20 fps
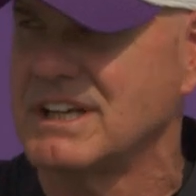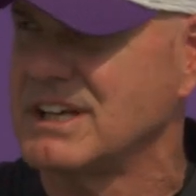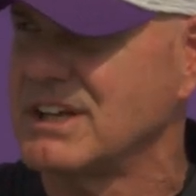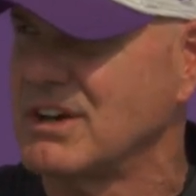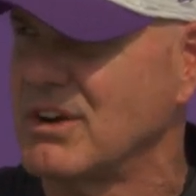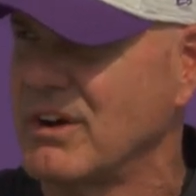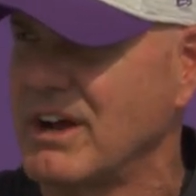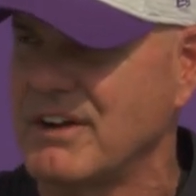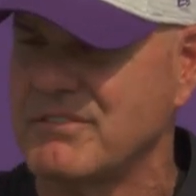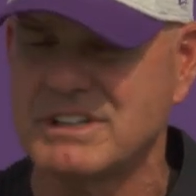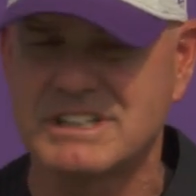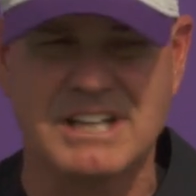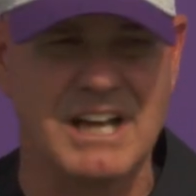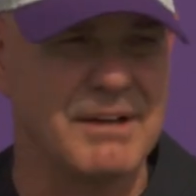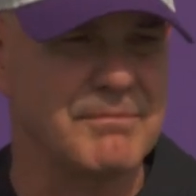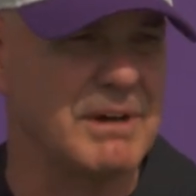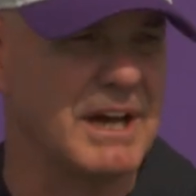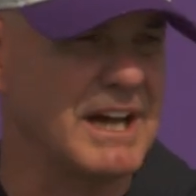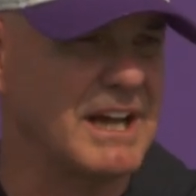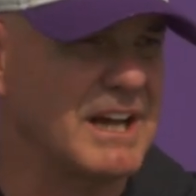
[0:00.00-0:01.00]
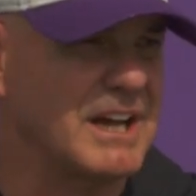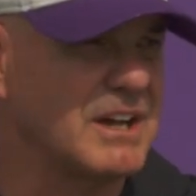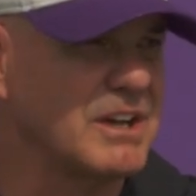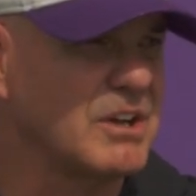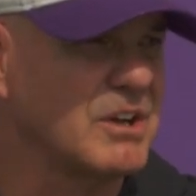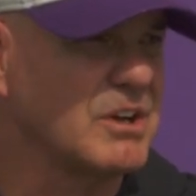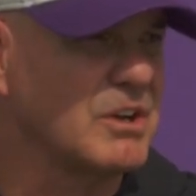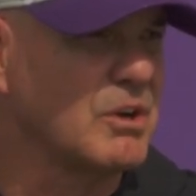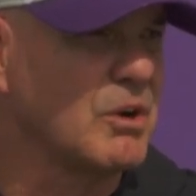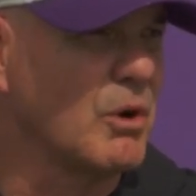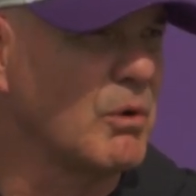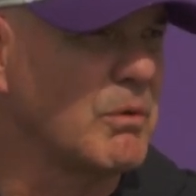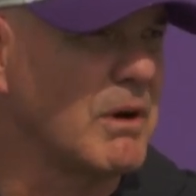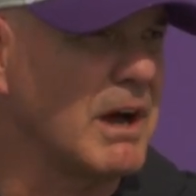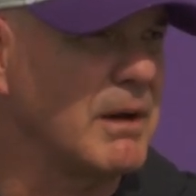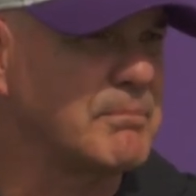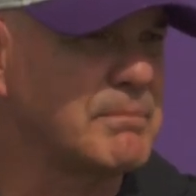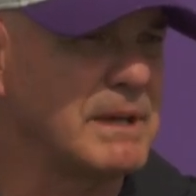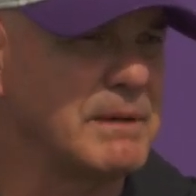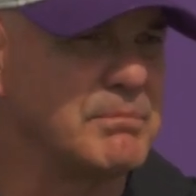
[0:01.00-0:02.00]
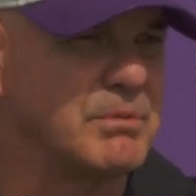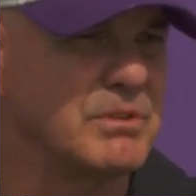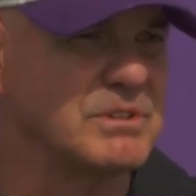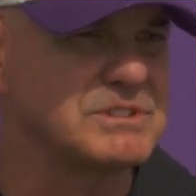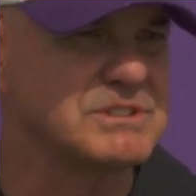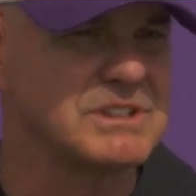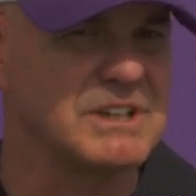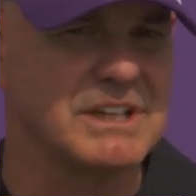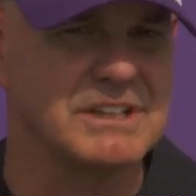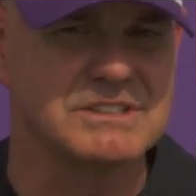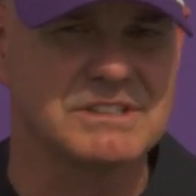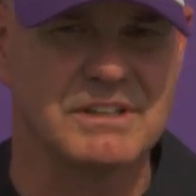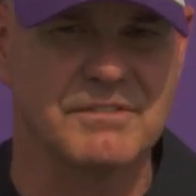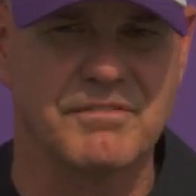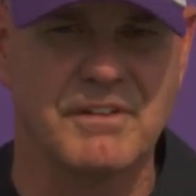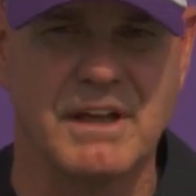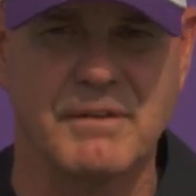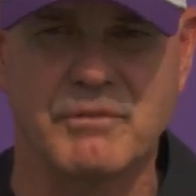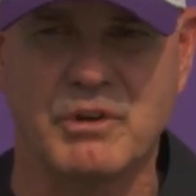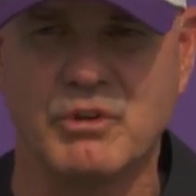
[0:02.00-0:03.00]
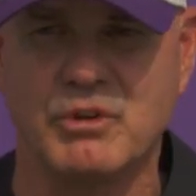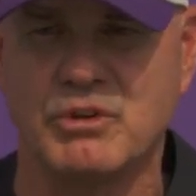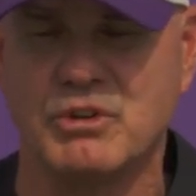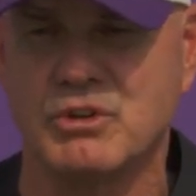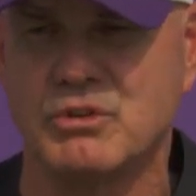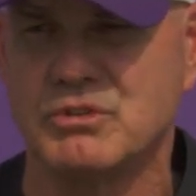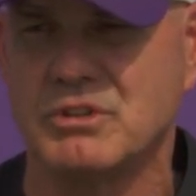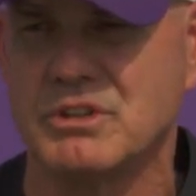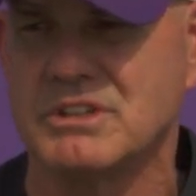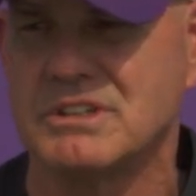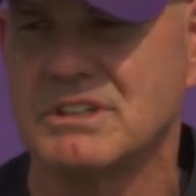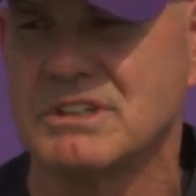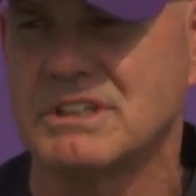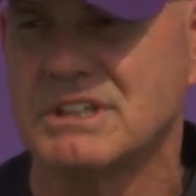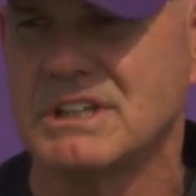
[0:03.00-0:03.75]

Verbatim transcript: you know, every time I go around people, it's, it's a family reunion.